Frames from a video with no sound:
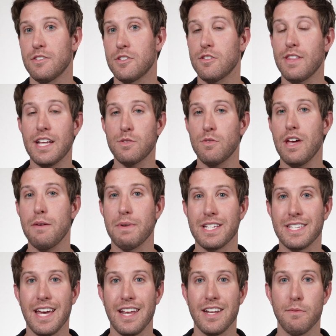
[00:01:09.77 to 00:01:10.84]
So that's why I'm
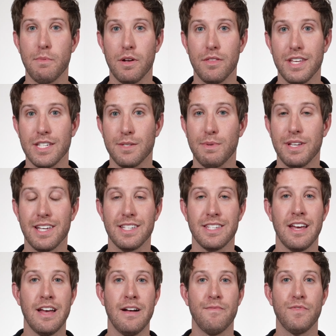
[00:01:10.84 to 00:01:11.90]
excited about this, because
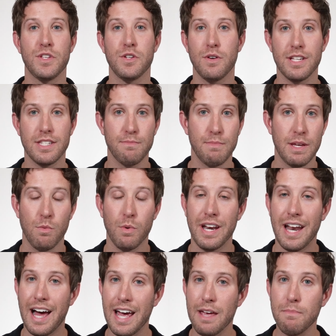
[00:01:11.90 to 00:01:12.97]
trust me, when
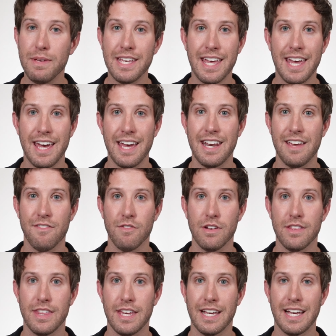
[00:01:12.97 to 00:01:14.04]
I began
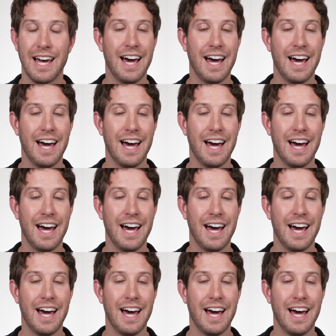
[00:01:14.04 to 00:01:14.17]
everything,